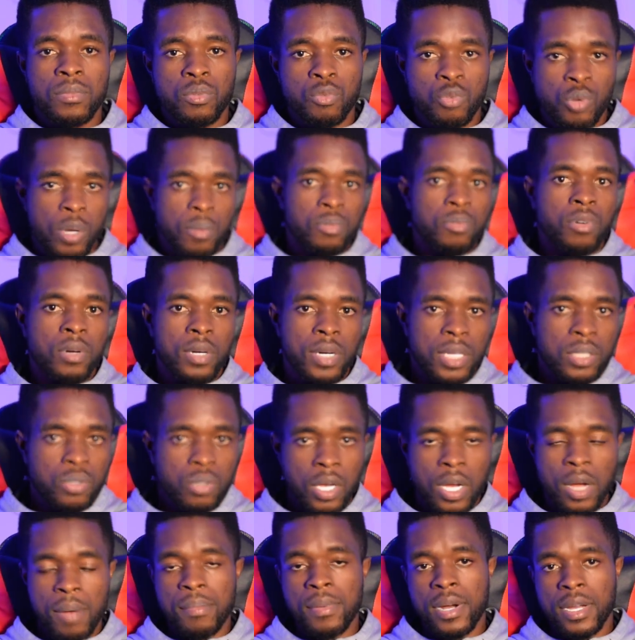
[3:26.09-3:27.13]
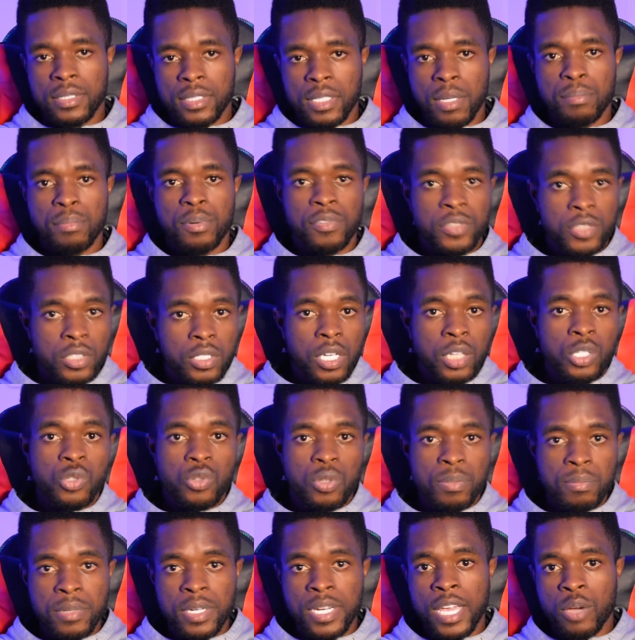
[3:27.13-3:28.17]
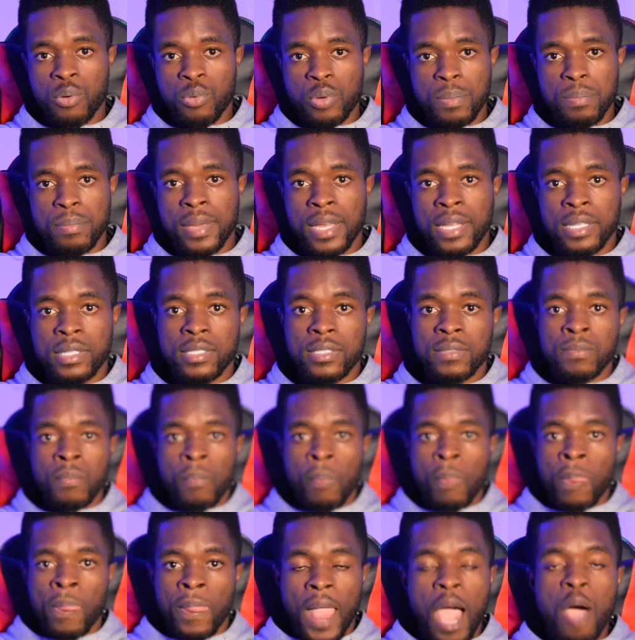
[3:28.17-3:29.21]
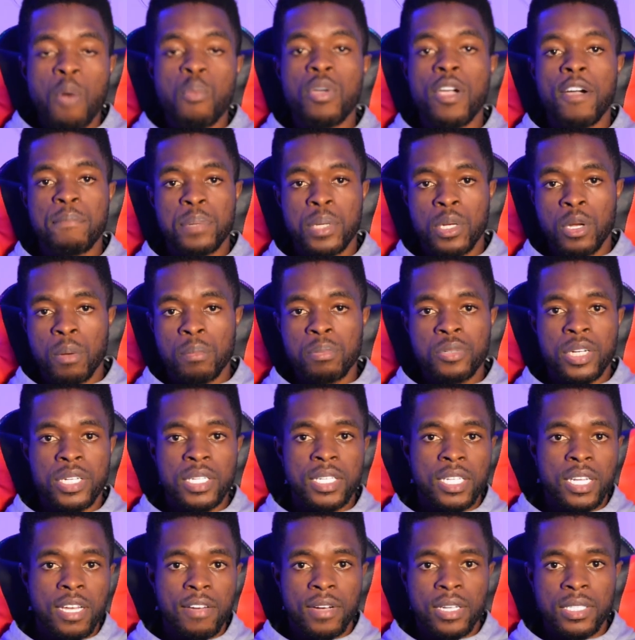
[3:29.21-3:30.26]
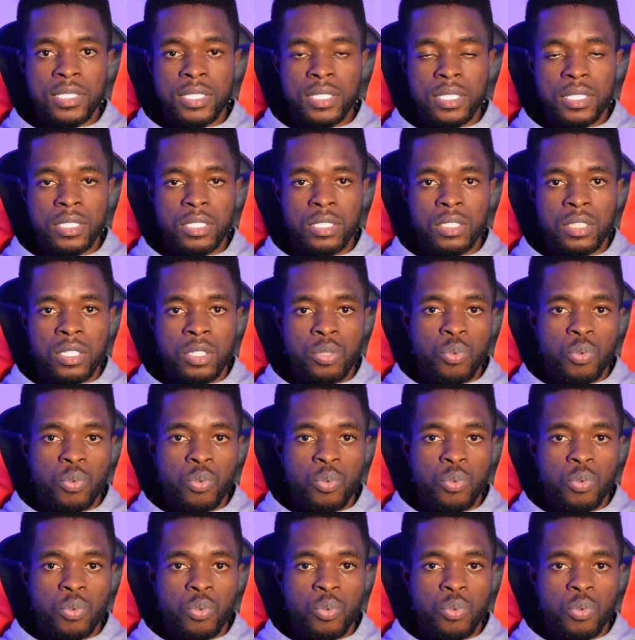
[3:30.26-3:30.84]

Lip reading: We upgraded to cameras and professional streaming equipment, and we have been upgrading ever since.